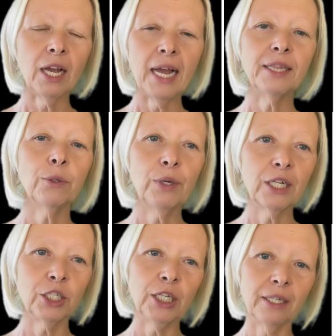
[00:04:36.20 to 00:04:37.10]
at the
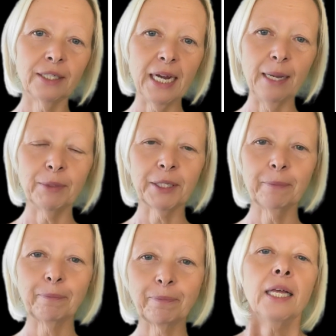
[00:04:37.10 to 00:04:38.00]
wiggle jiggle times.
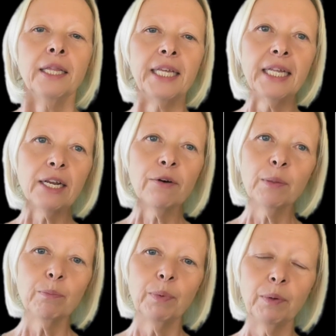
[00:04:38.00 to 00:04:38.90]
Then
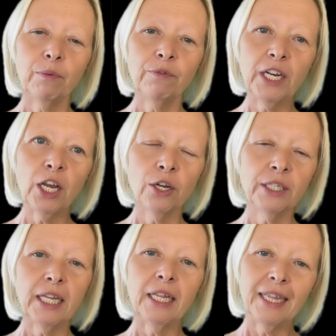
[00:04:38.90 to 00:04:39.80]

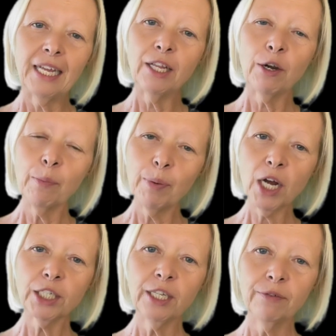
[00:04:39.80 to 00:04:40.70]
there are
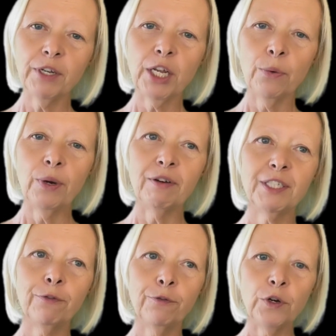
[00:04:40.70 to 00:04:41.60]
parts of the video where
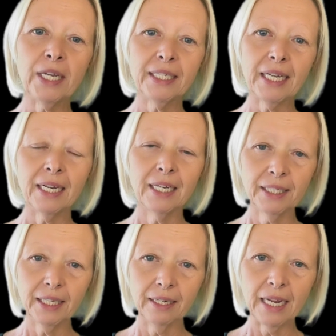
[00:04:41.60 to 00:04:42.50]
it's freeze and
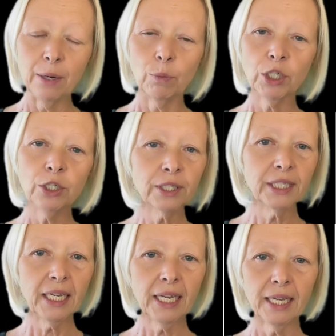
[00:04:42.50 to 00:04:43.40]
listen. And what you'll
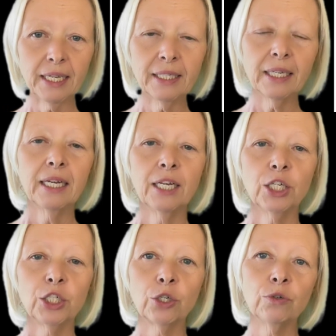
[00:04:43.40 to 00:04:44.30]
see is
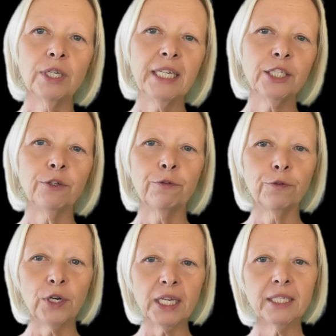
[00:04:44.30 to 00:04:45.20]
children need to
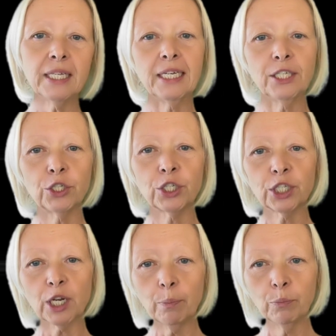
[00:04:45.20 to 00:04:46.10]
freeze. They need to
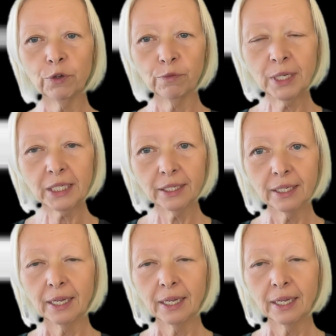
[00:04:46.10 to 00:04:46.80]
stop movement.